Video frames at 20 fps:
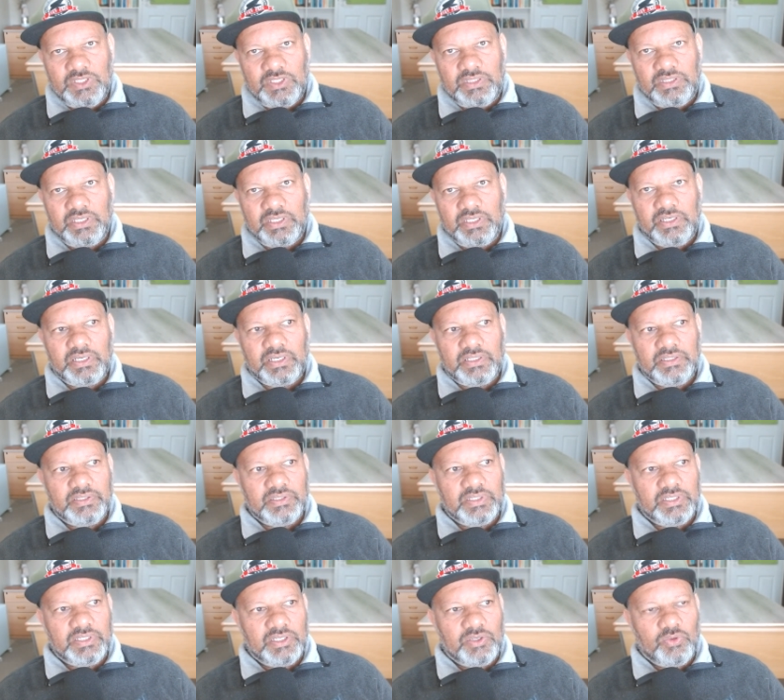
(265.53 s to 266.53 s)
the,
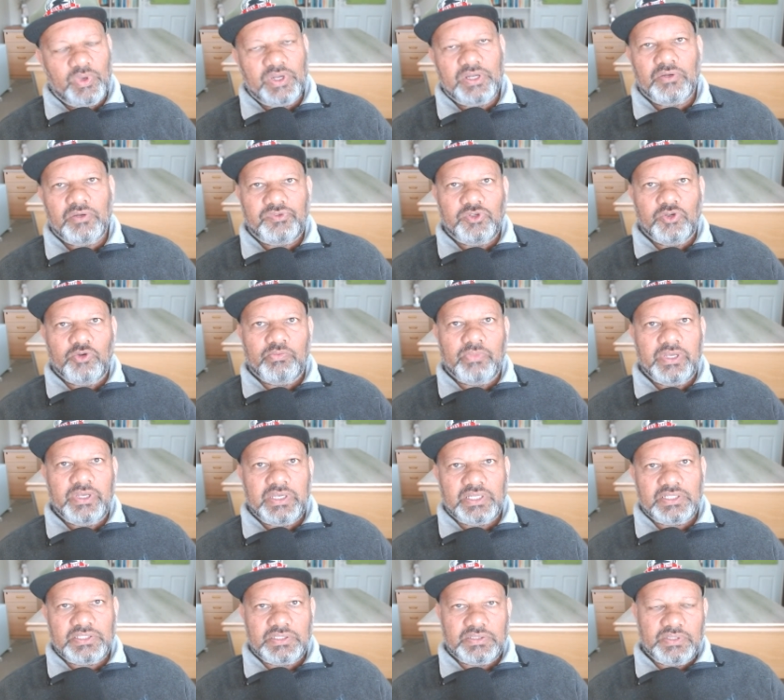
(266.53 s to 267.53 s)
the, uh, one of the
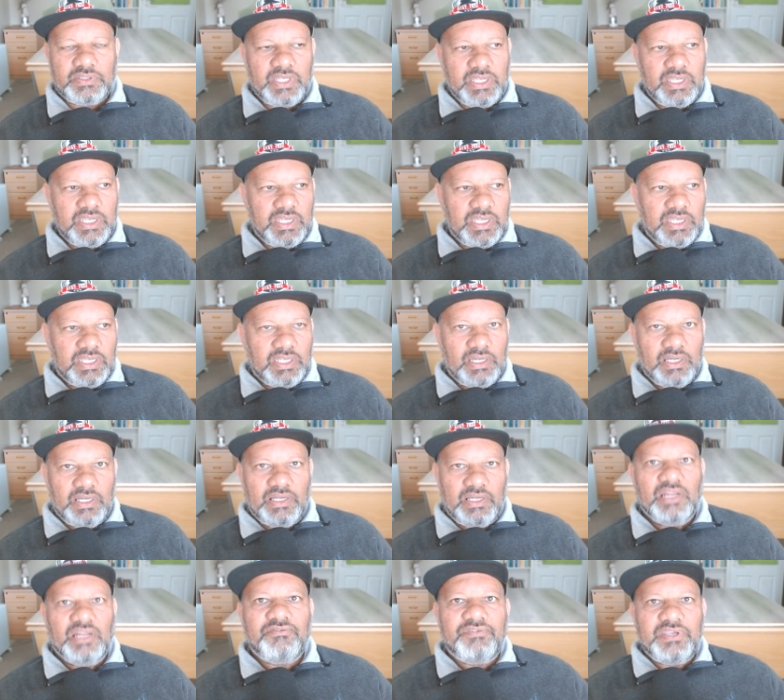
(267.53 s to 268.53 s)
Umayyads,
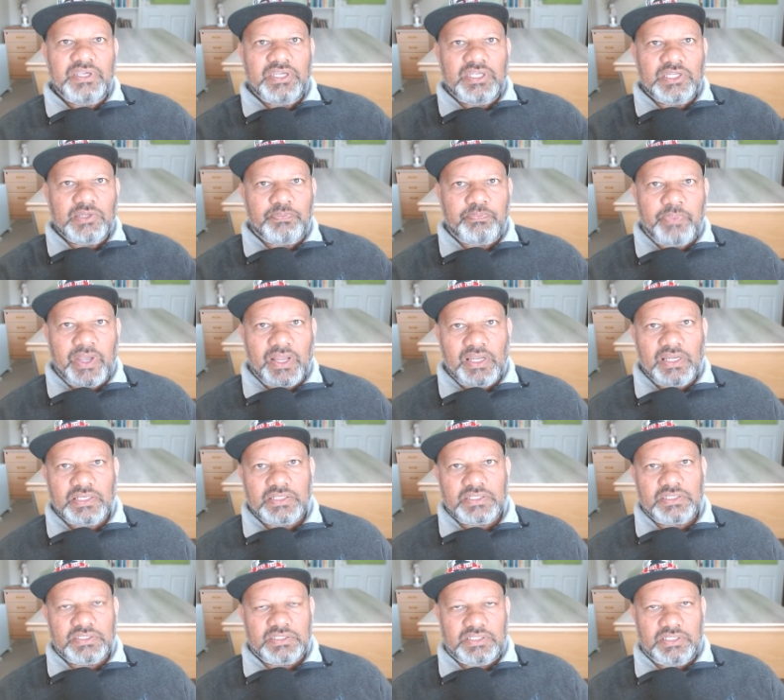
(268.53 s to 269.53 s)
living in a
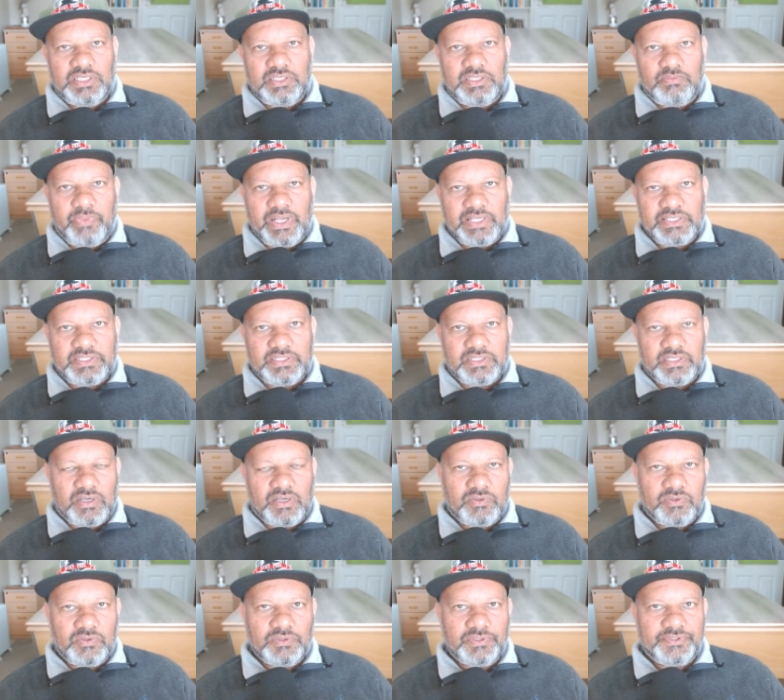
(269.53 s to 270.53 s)
palace in Basra
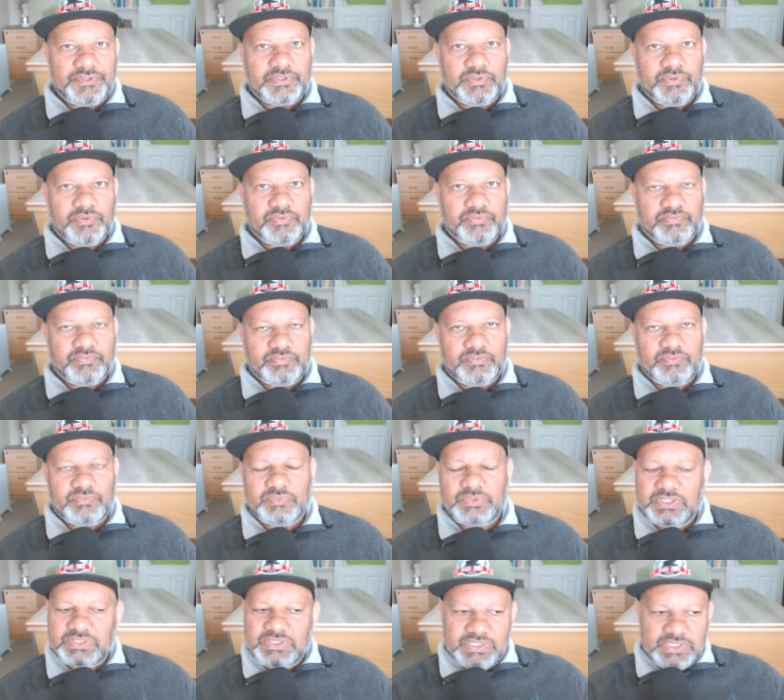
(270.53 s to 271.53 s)
also.
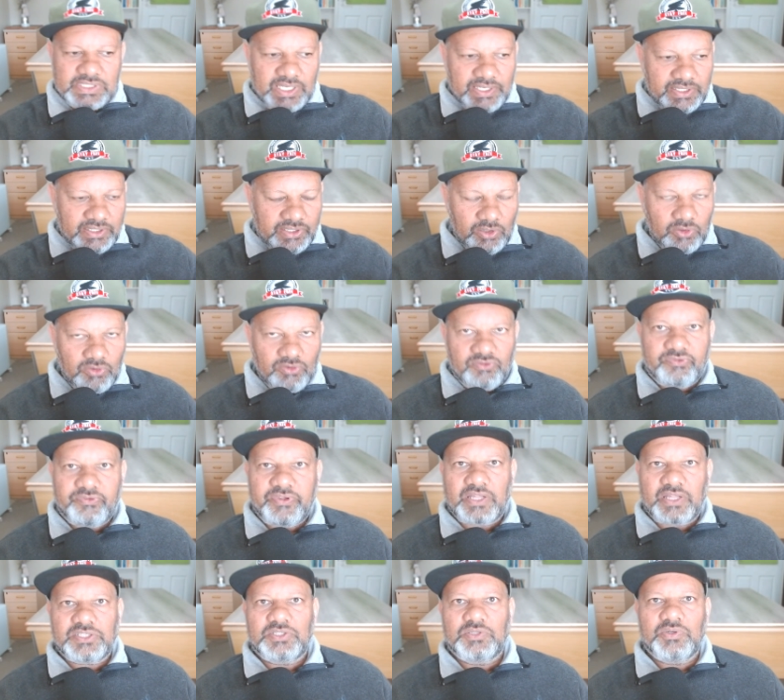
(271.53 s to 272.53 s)
These are known
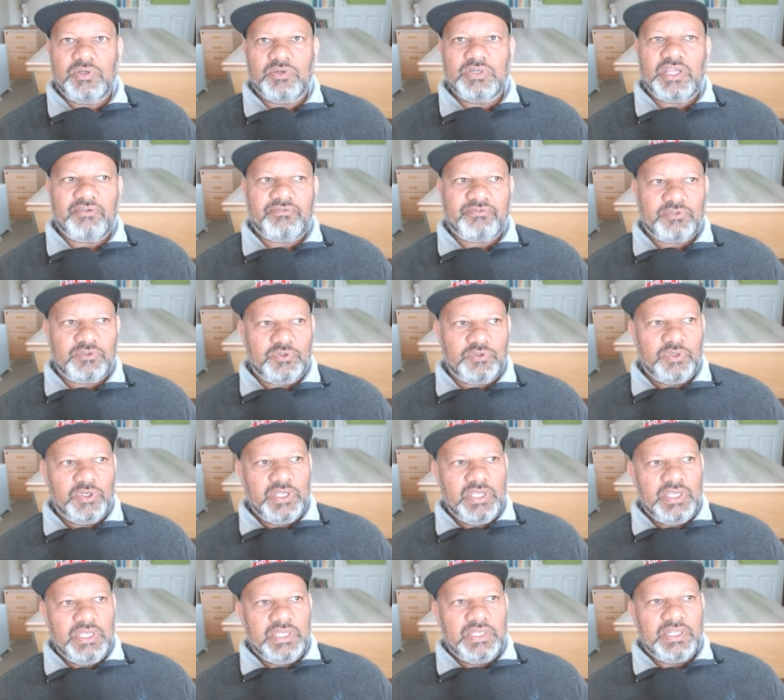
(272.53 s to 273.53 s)
facts. You don't have to,
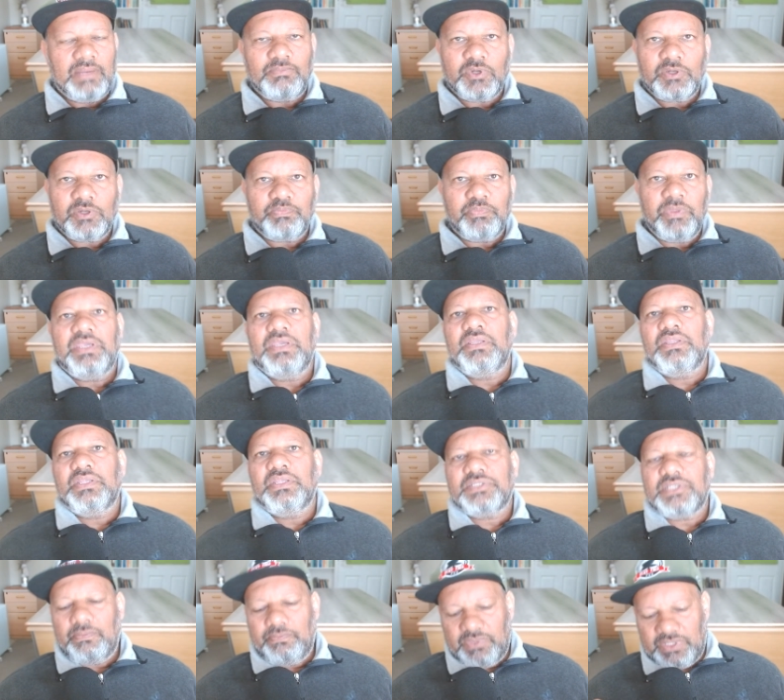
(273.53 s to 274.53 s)
I'm not making
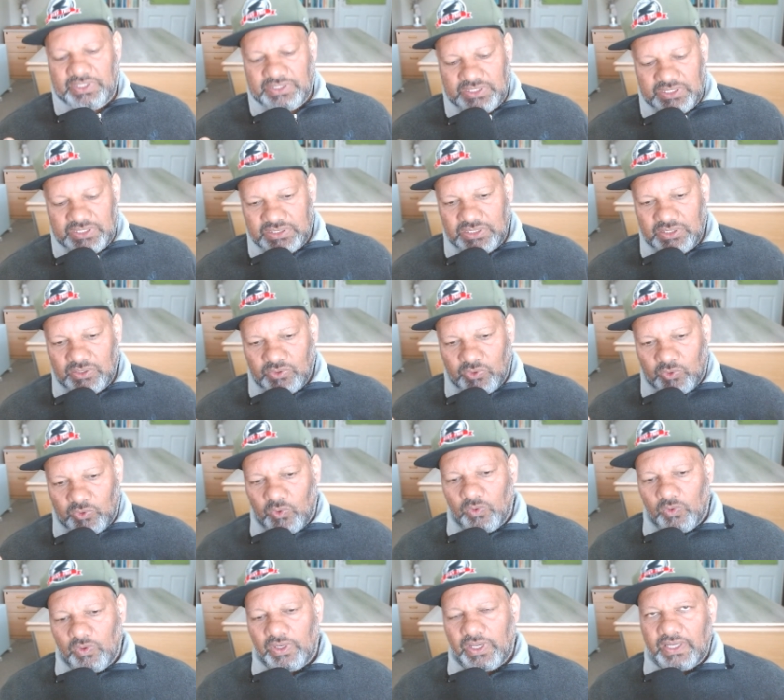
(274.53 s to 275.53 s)
this up. This is in
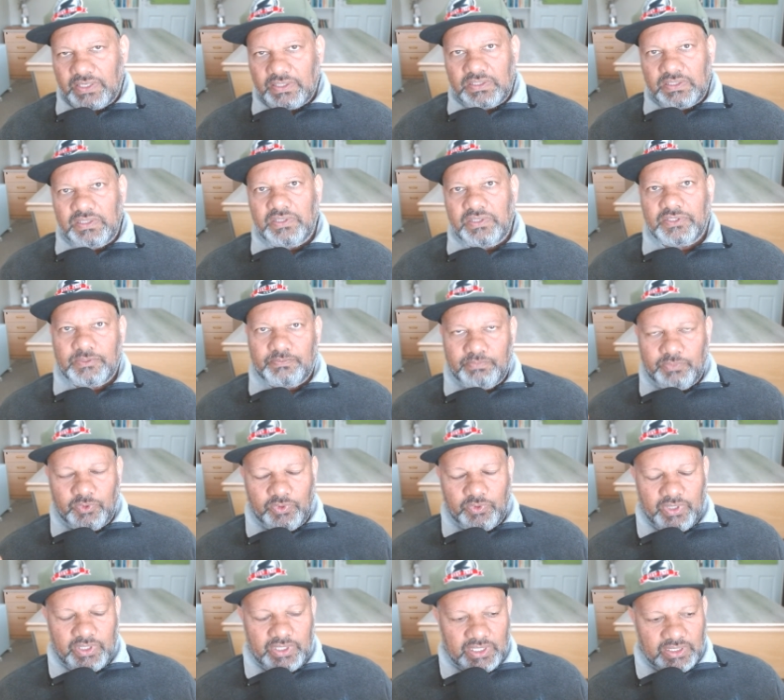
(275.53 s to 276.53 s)
all hadith,
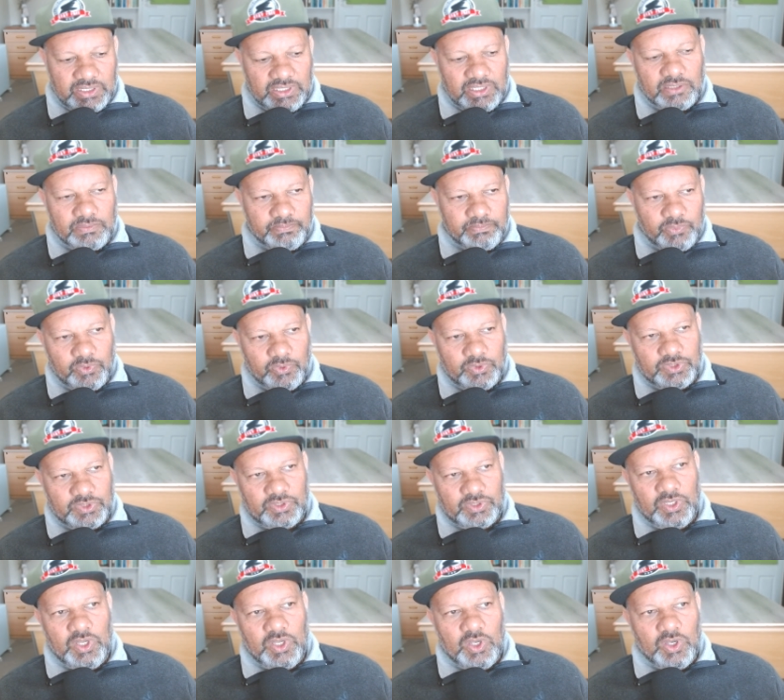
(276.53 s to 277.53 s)
book, hadith books
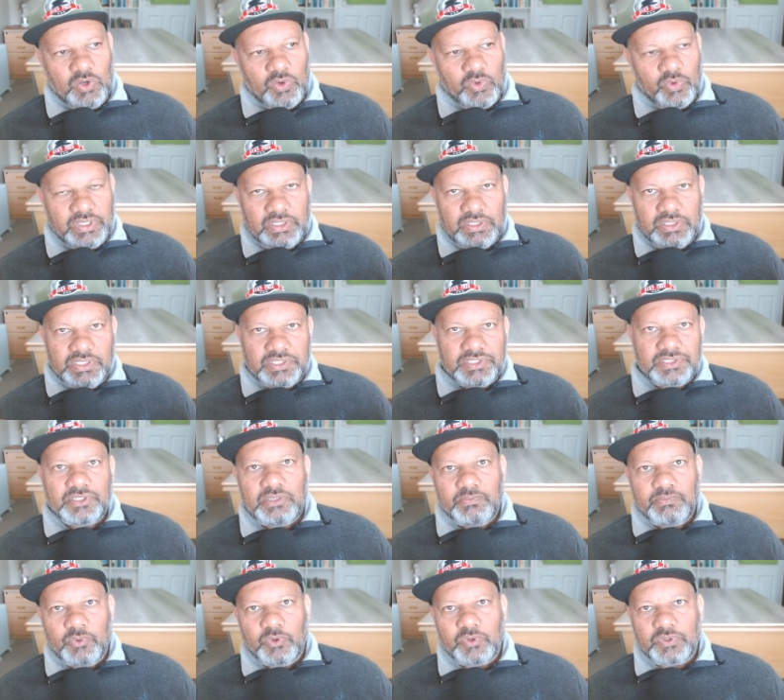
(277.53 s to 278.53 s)
or in
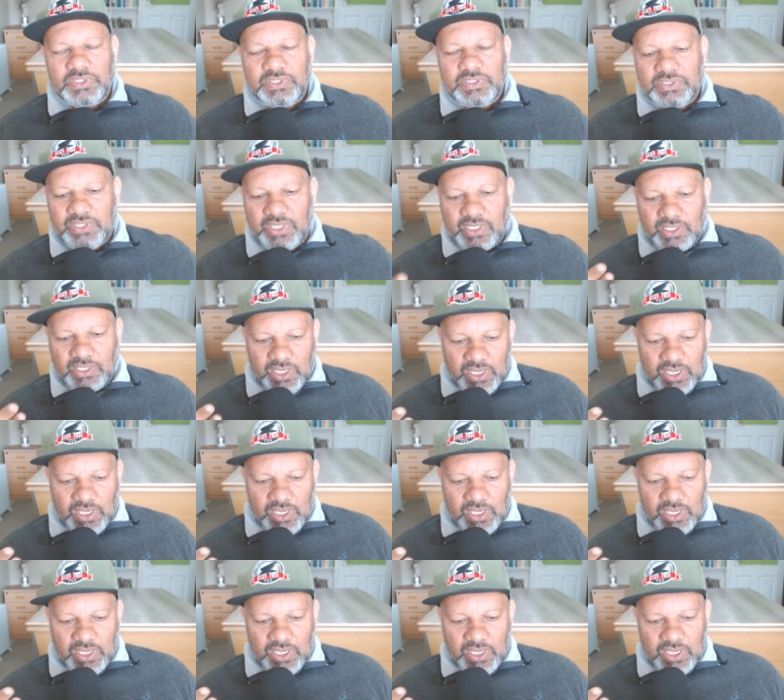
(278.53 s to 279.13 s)
history books, is that